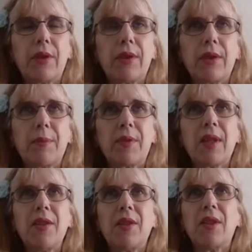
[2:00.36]
this, I'm
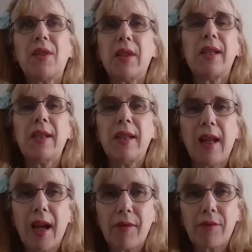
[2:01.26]
sensing that he
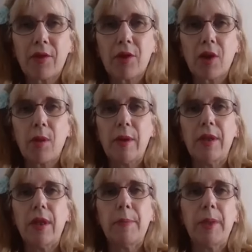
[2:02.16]
didn't have to go
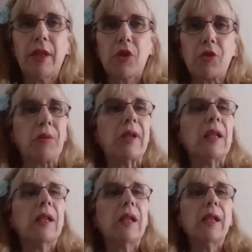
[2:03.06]
in the
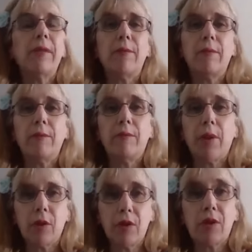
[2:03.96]
military. He
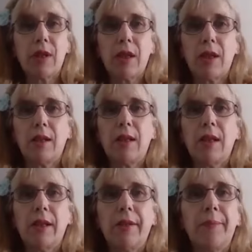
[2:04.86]
volunteered.
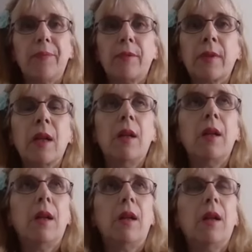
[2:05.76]
He um,
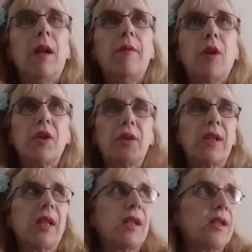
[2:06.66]

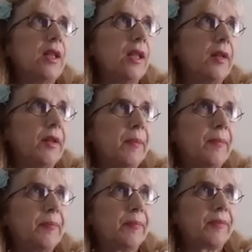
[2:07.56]
volunteered. He
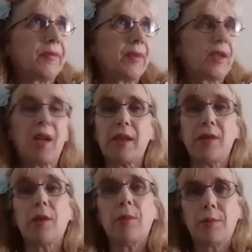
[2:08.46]
um,
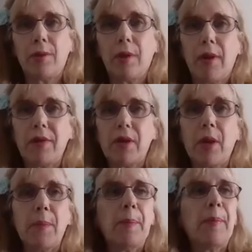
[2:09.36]
signed up off his
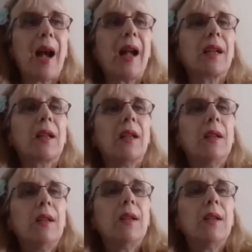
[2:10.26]
own back.